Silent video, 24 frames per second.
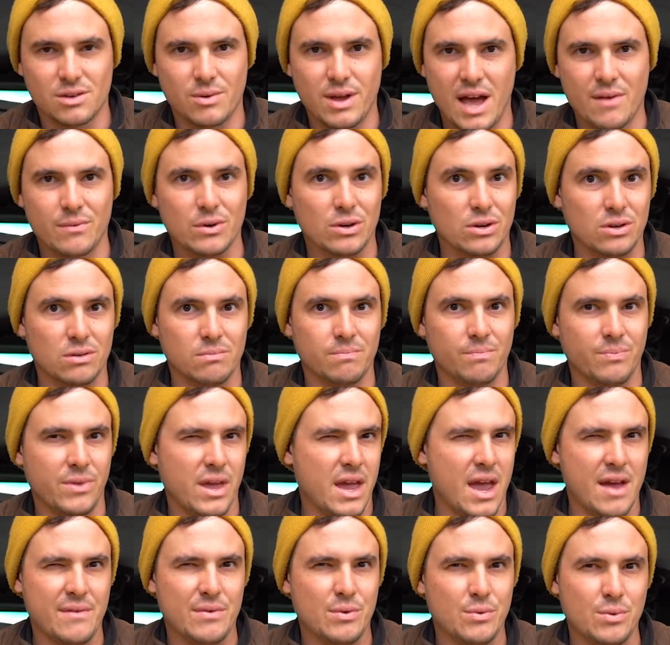we haven't
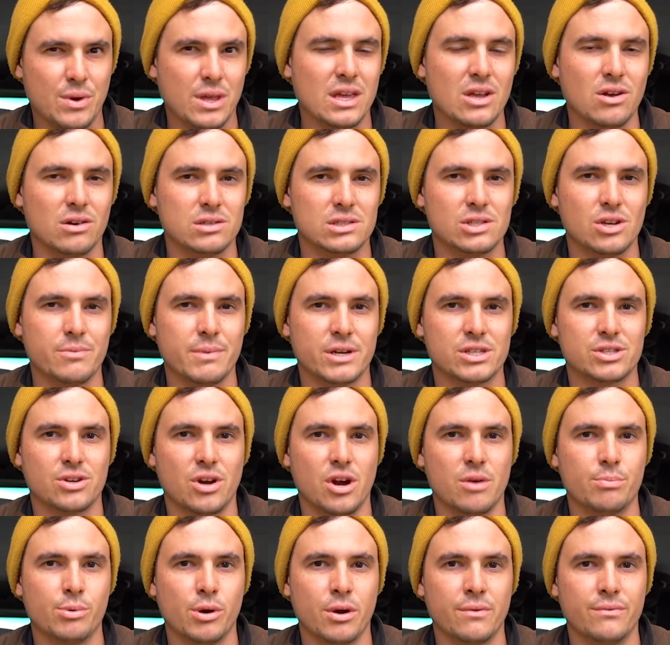ever really got too much
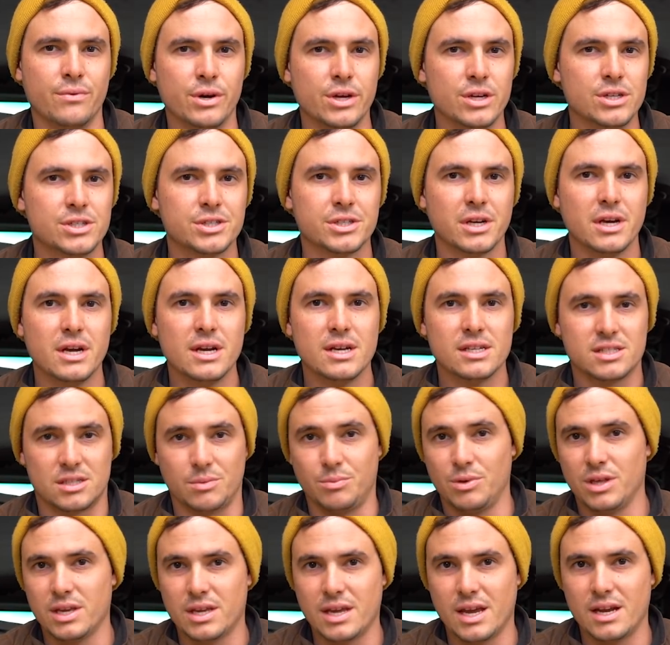GoPro footage. So
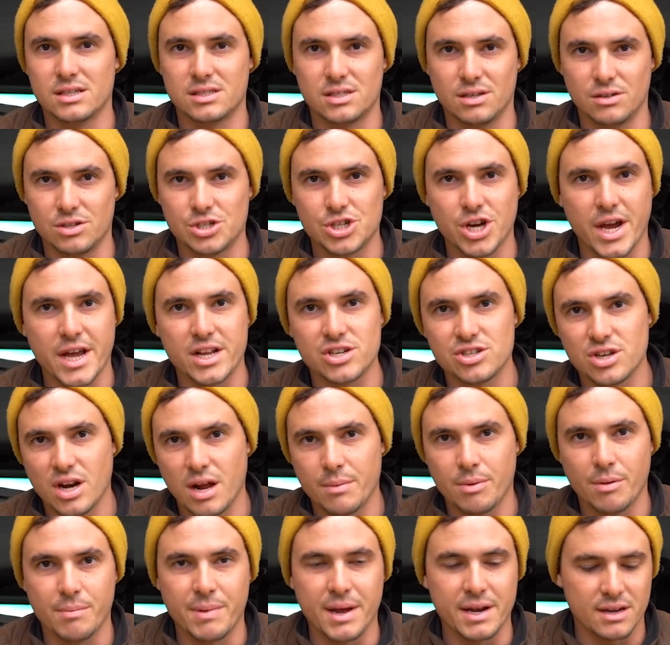I'm really keen to sort of change it
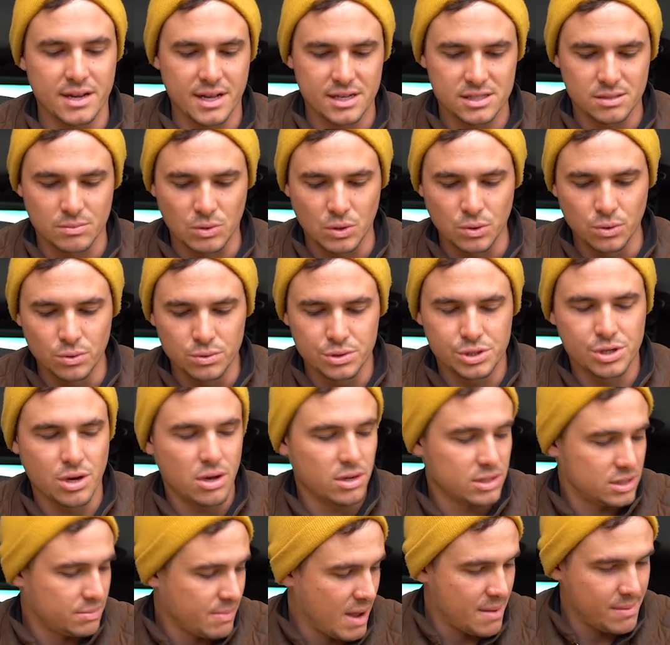up a bit and get some cool
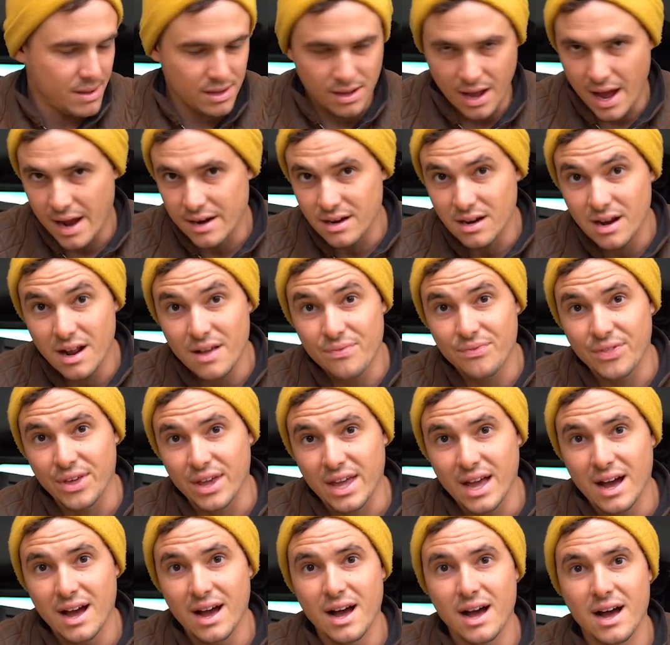shots, maybe underneath the
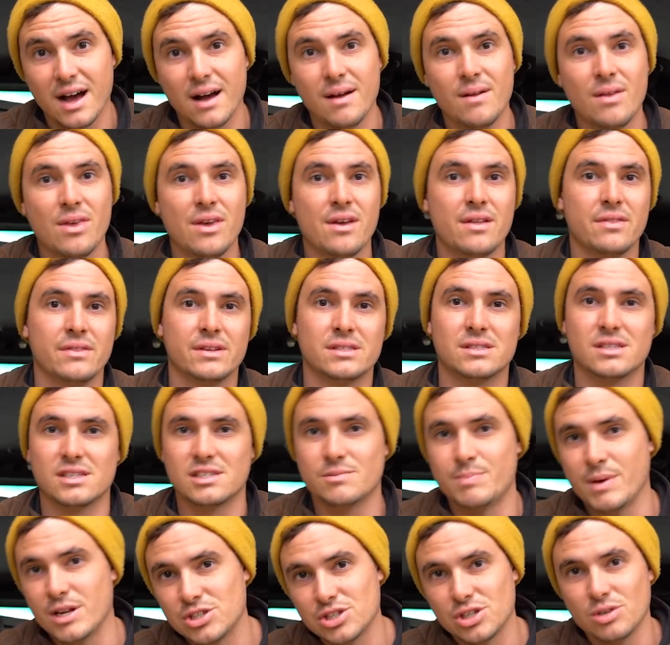car, the
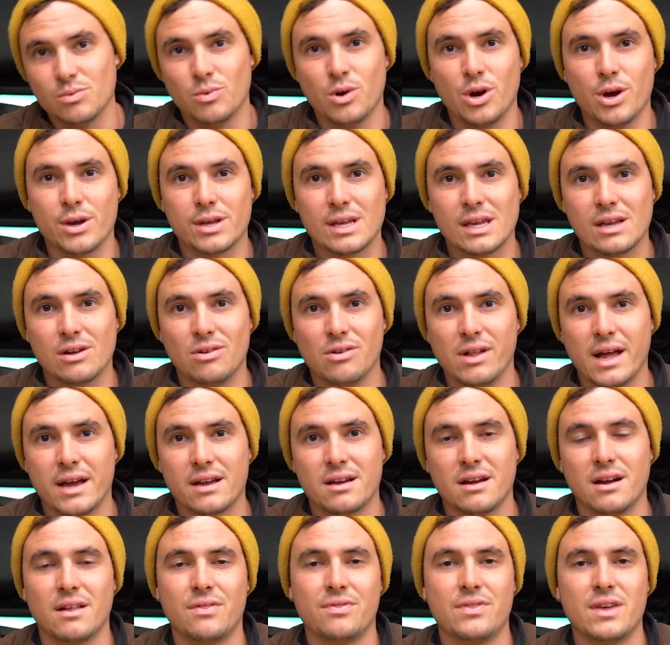suspension working, all that
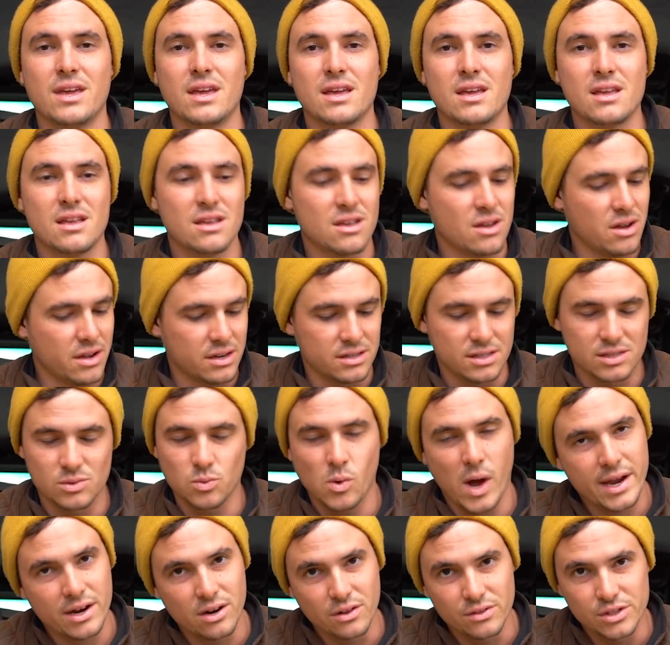kind of thing. I can just
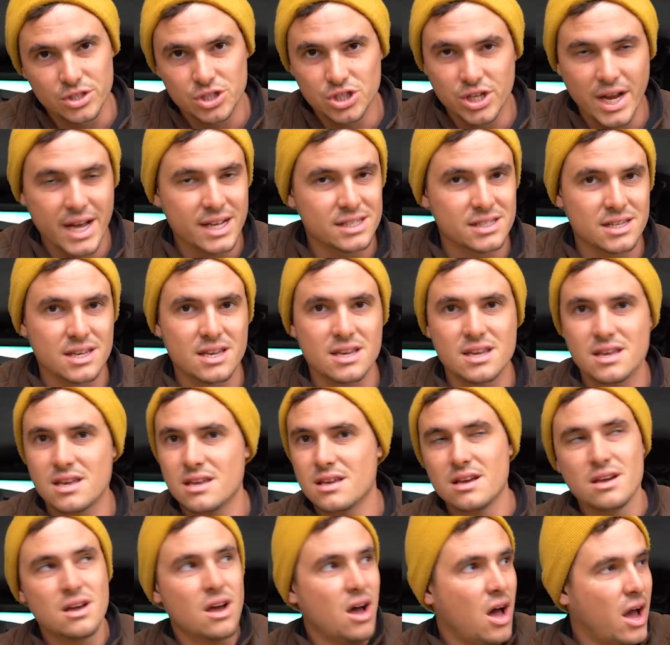whack it on the chassis.
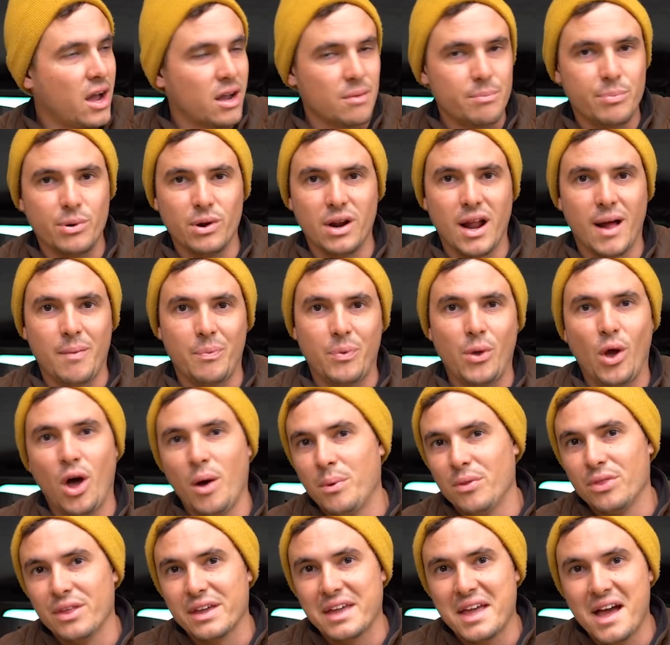I can put it up
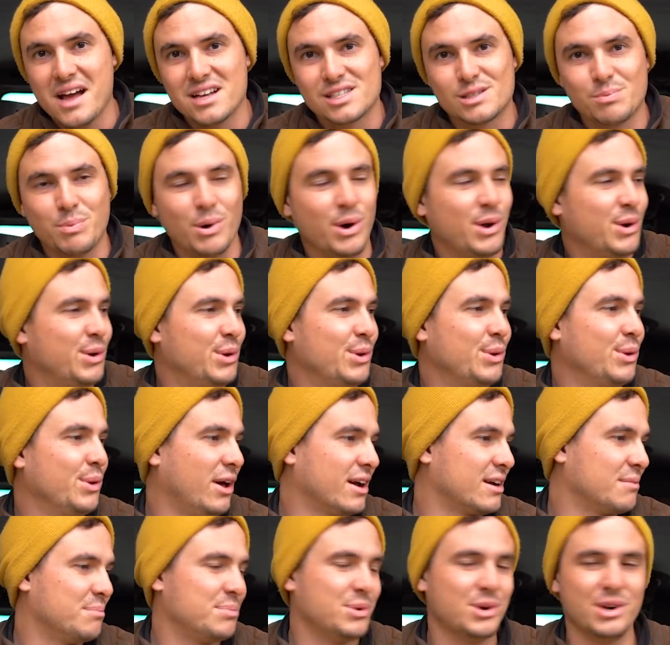top on the gas bottle.
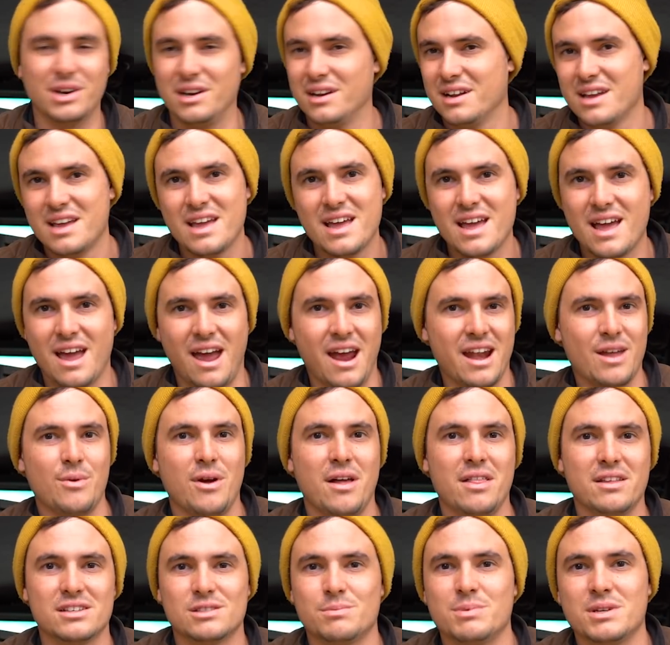I can put it
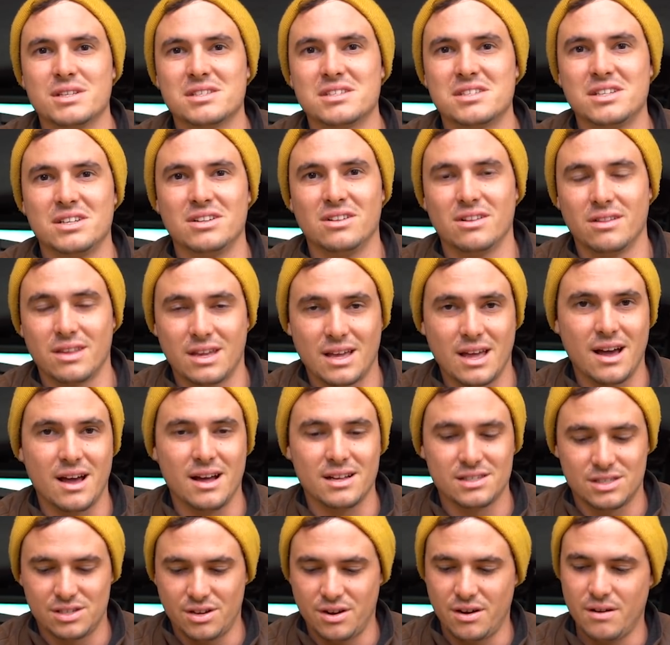anywhere there's a bit of steel on the
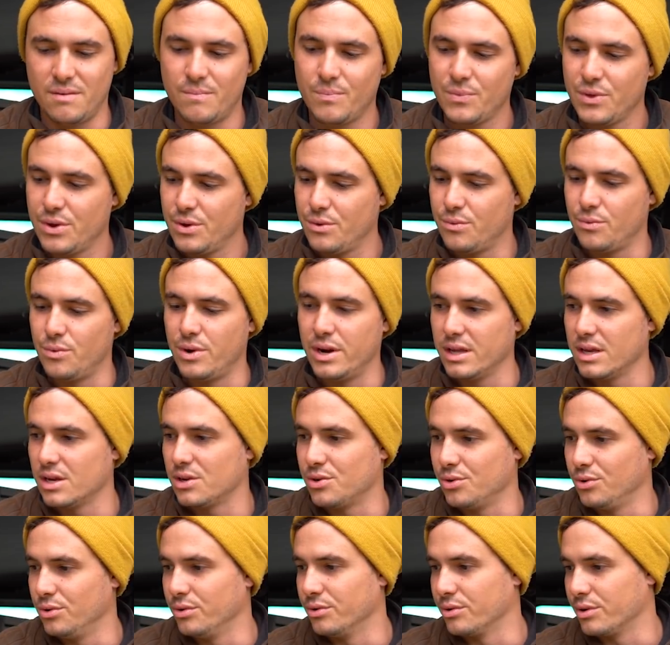car. So really
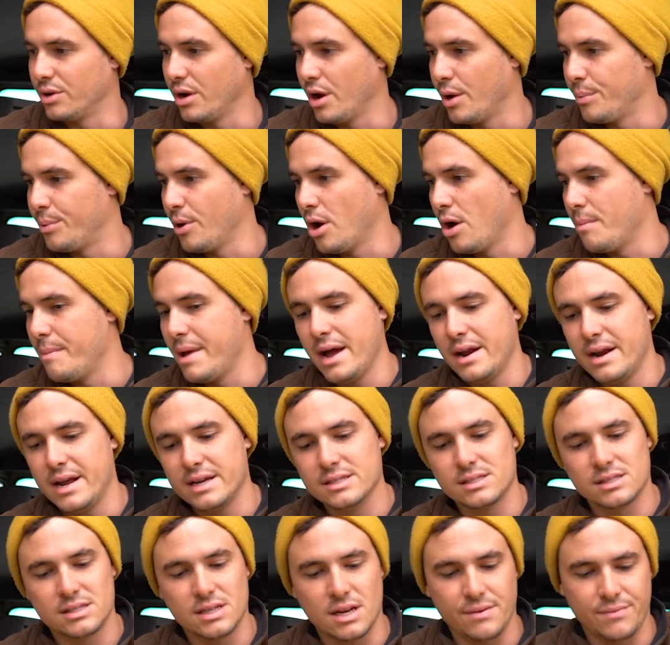cool little GoPro mount.
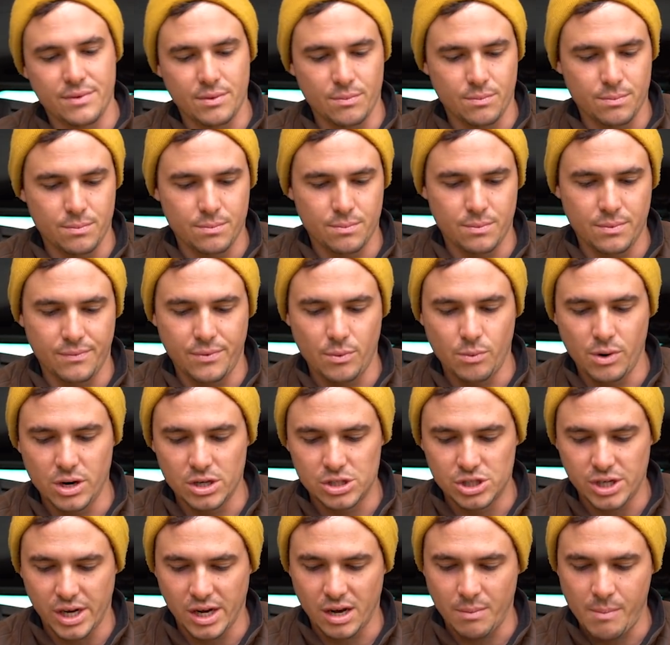As I said, if you
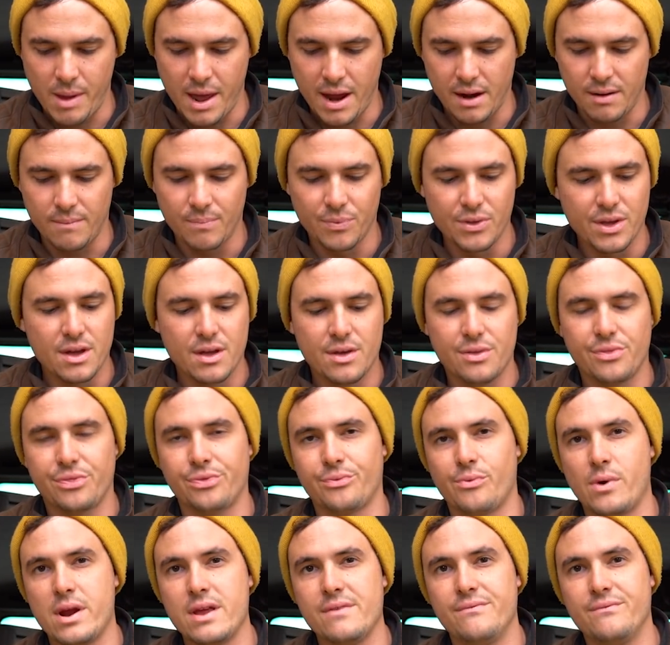want to check them out,
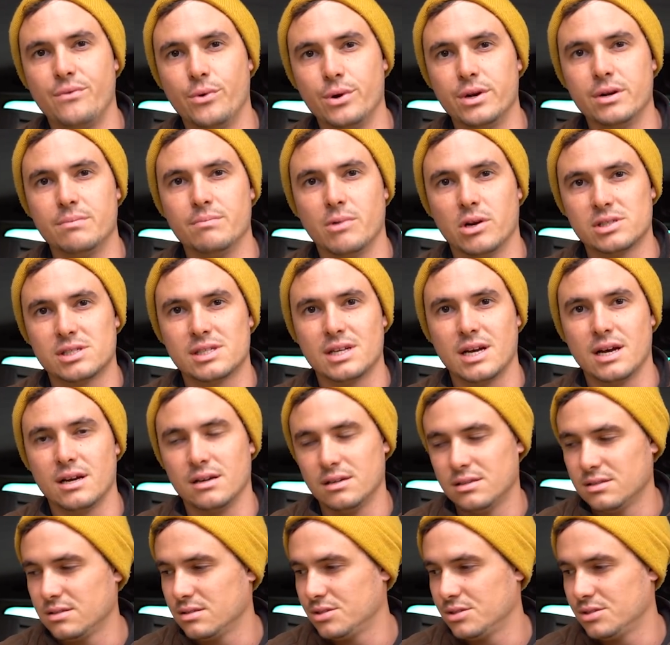3-footed monster.